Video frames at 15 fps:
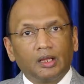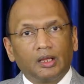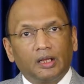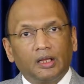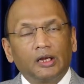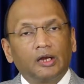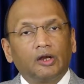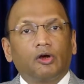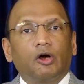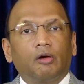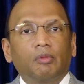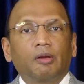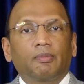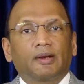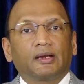In a
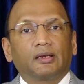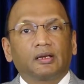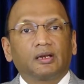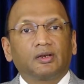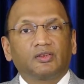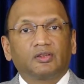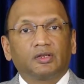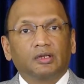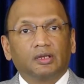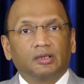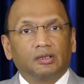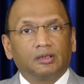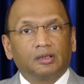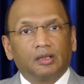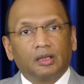normal pregnancy,
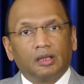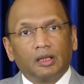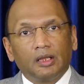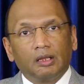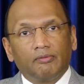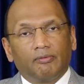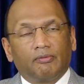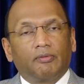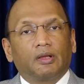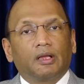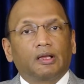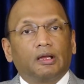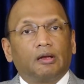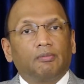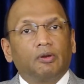if a
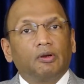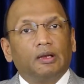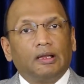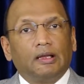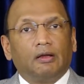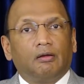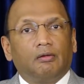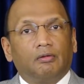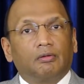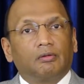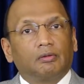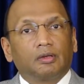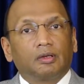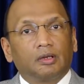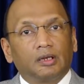couple have,
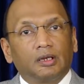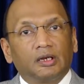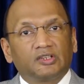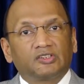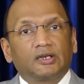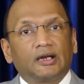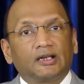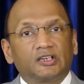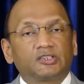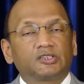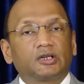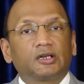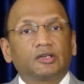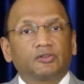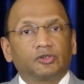in a
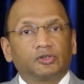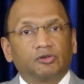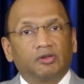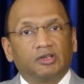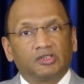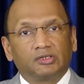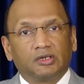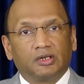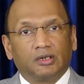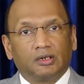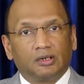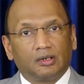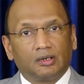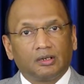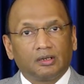statistical situation,
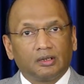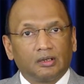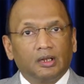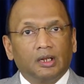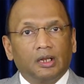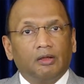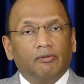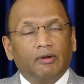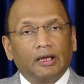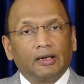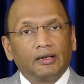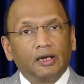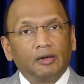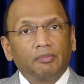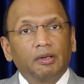if
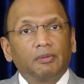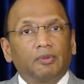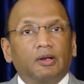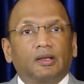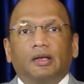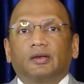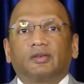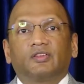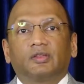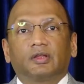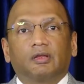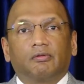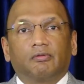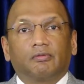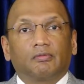100 people
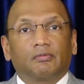conceive,